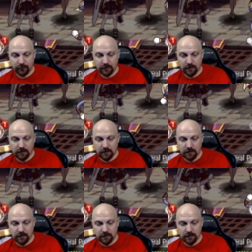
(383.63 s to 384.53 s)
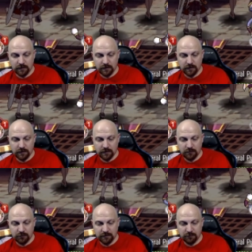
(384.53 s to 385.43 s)
Um,
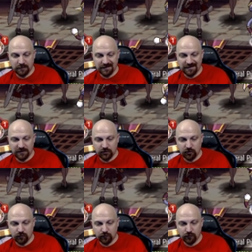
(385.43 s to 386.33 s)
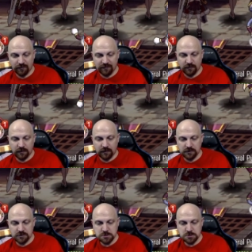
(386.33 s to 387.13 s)
am I gonna go for this again?